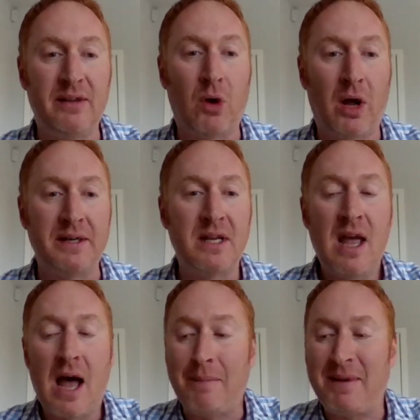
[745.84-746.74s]
right.
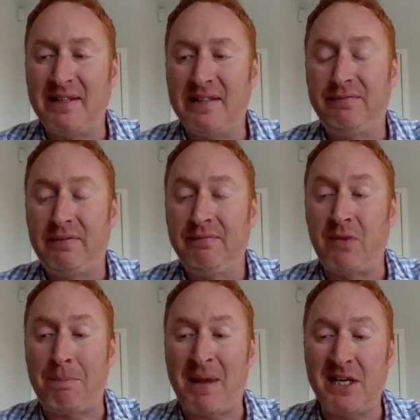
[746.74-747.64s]
I mean,
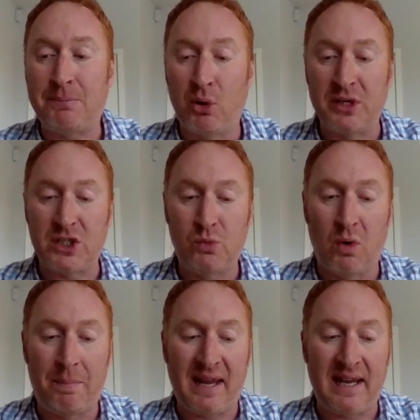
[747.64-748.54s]
the pinch points
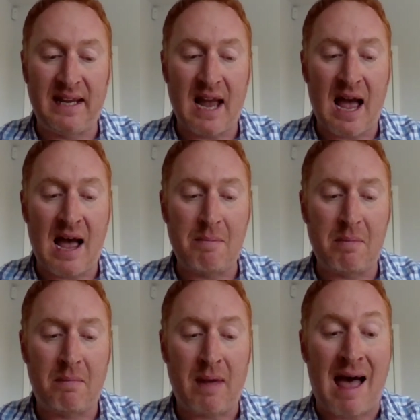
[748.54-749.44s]
will be
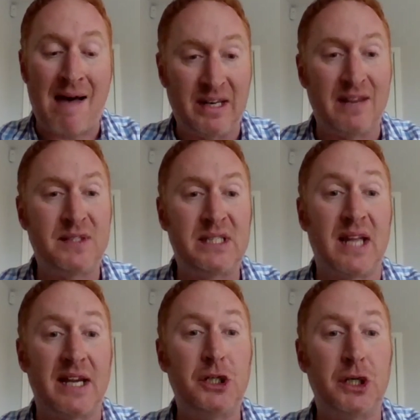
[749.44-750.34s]
at the lift
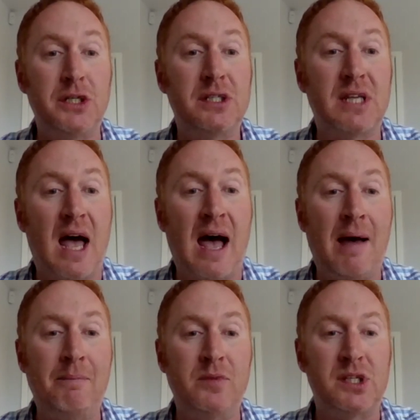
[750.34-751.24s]
stations.
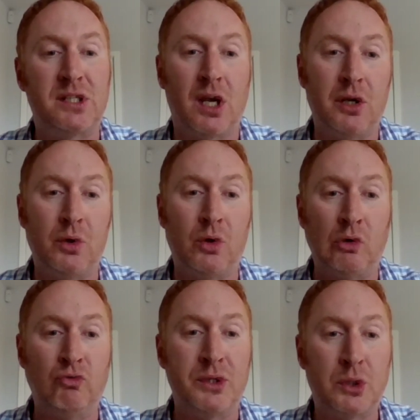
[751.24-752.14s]
So
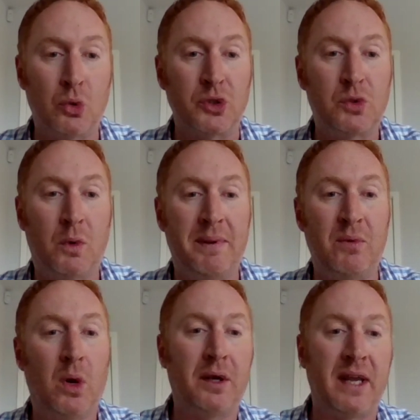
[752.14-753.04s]
resorts will be
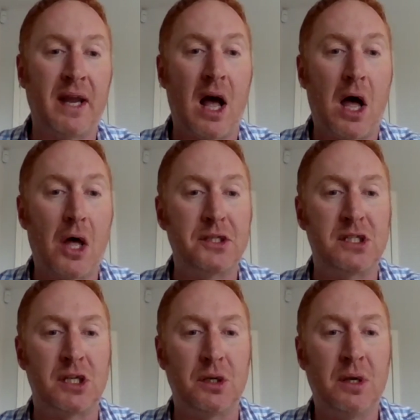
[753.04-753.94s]
working hard
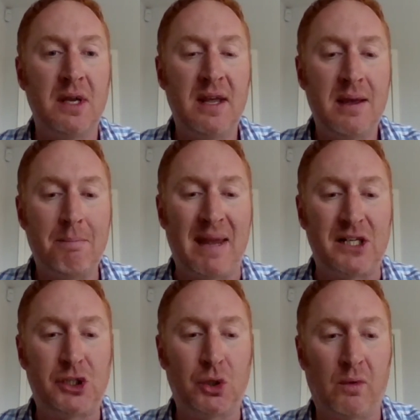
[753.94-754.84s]
to
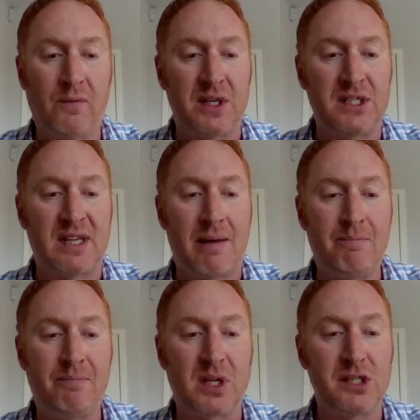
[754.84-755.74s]
make sure that
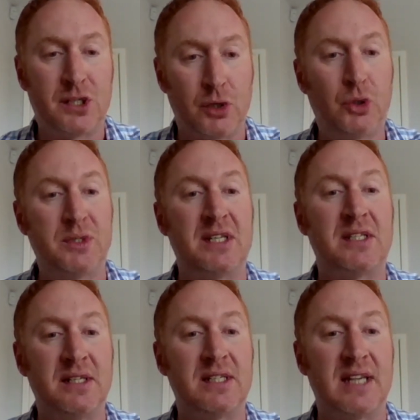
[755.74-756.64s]
social
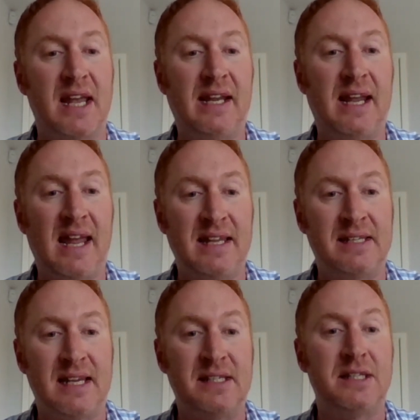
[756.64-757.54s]
distancing
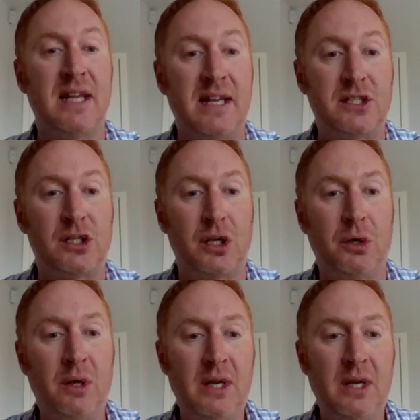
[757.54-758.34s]
is adhered to.